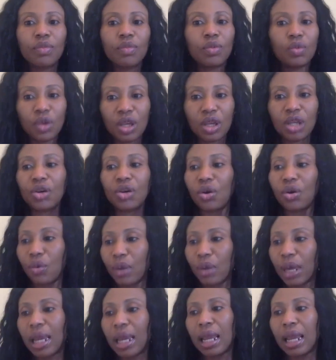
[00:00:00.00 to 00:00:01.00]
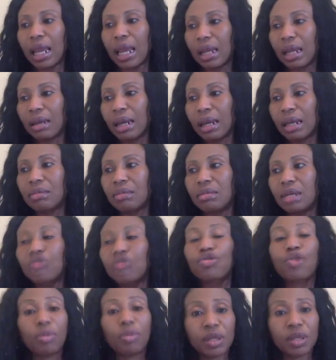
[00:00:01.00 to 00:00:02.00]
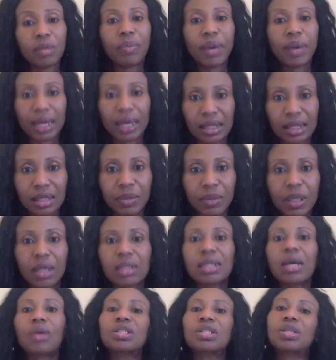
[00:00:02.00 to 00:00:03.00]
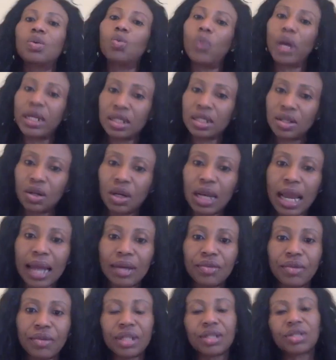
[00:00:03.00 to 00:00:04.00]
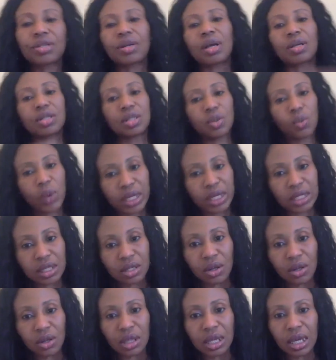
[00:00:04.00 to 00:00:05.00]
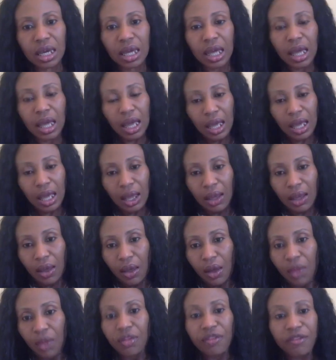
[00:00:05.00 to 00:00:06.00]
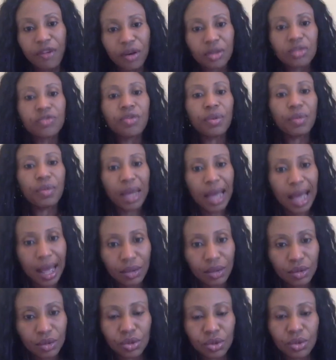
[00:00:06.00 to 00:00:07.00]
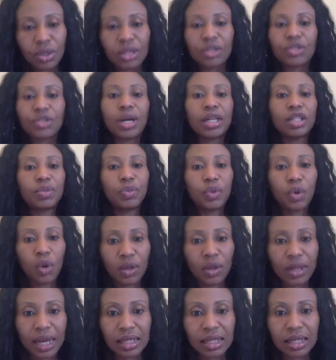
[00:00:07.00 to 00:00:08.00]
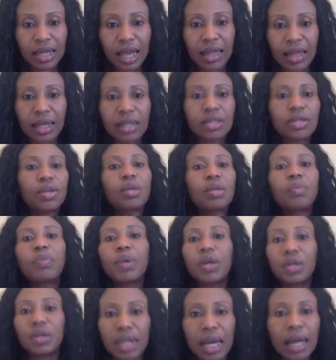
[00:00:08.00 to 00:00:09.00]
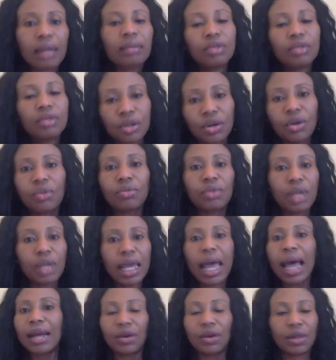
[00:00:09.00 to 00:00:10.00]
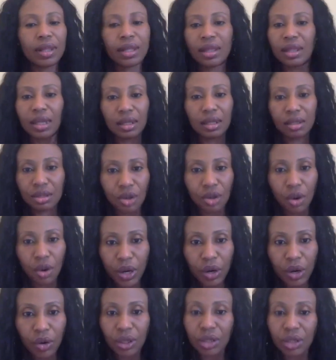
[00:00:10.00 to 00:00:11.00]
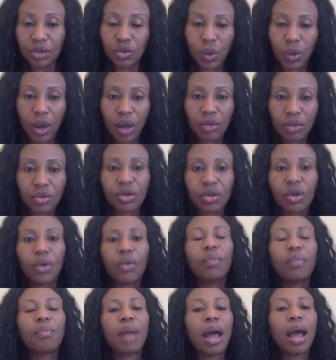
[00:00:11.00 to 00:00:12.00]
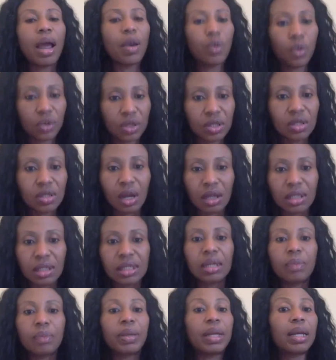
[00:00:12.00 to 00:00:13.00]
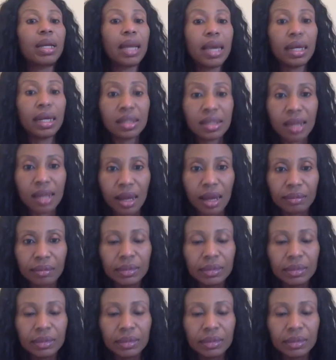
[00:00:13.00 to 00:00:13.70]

it dropped a bit, because I was still waiting on Land Registry. I was still waiting on the funds from the council and trying to pull all that together. So the builder, he had other things going on as well. So my one started a bit later.